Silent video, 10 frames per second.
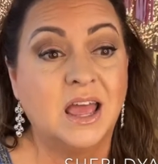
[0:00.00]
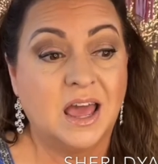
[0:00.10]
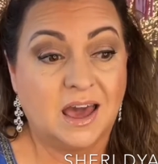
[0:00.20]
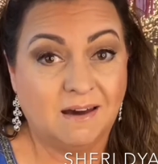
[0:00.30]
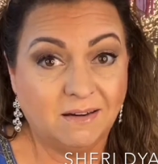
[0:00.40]

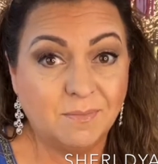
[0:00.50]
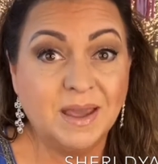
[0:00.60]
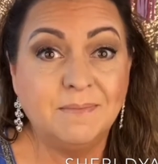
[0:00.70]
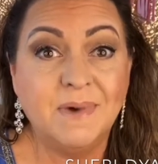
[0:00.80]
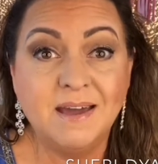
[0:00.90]
how to
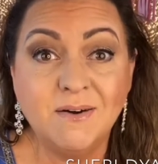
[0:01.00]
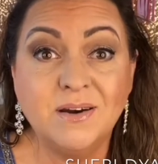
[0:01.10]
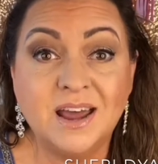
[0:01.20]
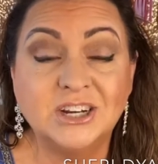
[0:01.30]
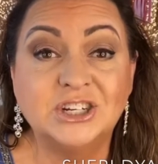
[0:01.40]
make my own
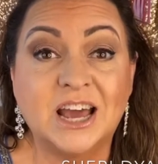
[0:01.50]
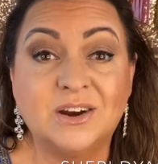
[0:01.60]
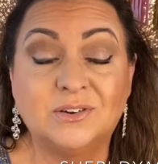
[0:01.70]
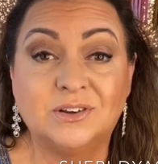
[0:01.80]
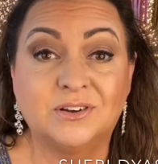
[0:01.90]

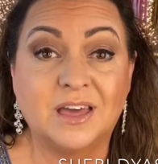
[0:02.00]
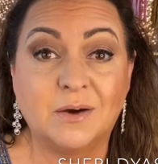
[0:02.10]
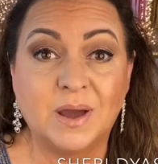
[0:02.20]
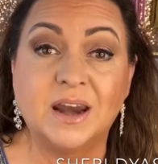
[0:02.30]
eyeshadow look that way.